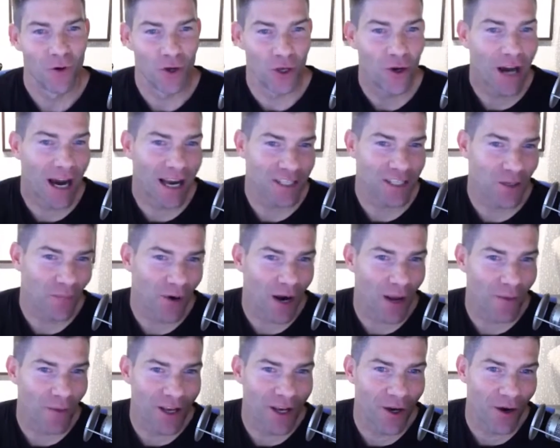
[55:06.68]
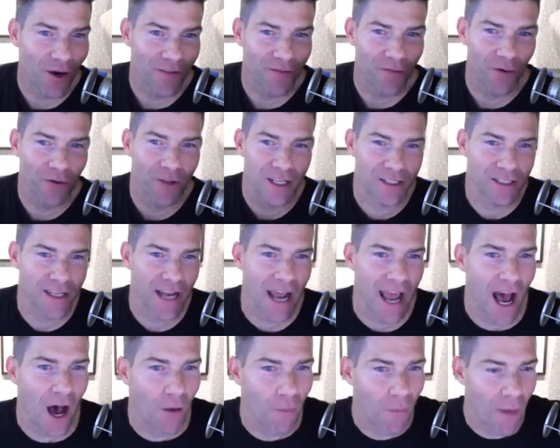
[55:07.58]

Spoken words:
well, you guys are probably going through this now.